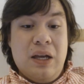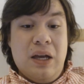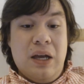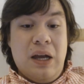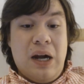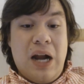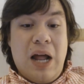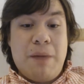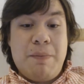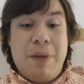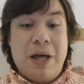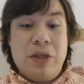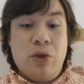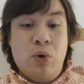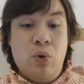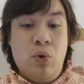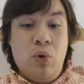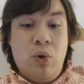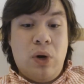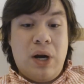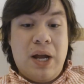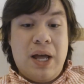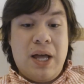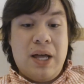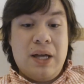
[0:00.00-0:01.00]

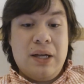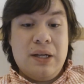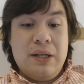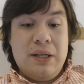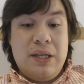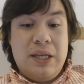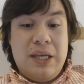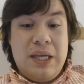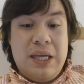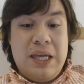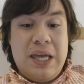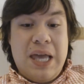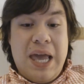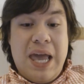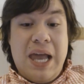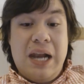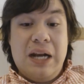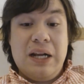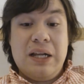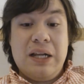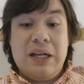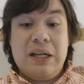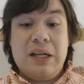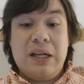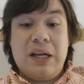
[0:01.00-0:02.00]
Grapadura y
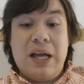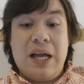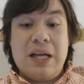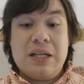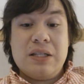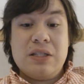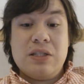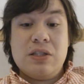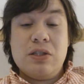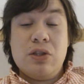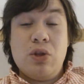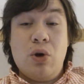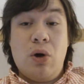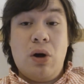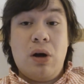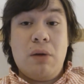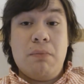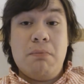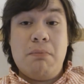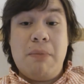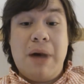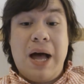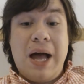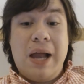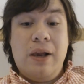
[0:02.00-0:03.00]
El Castor
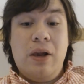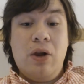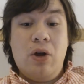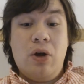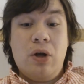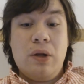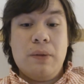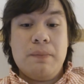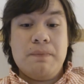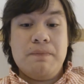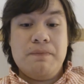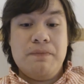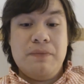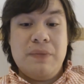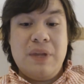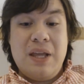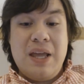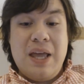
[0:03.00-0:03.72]
Malo